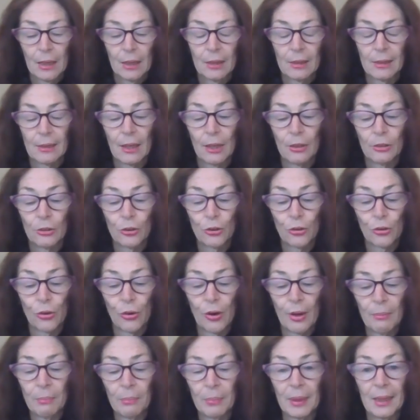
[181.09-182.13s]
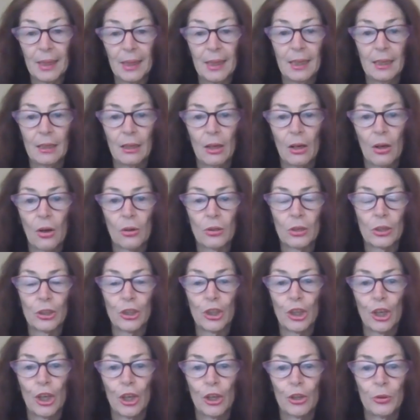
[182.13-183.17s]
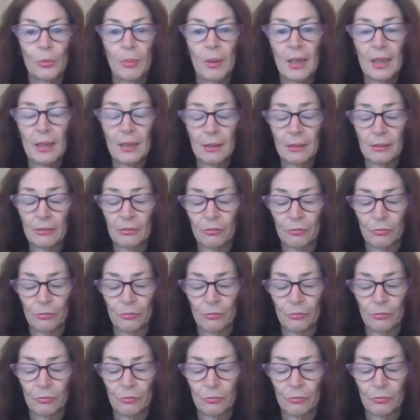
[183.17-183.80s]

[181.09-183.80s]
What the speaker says: So Trump in October.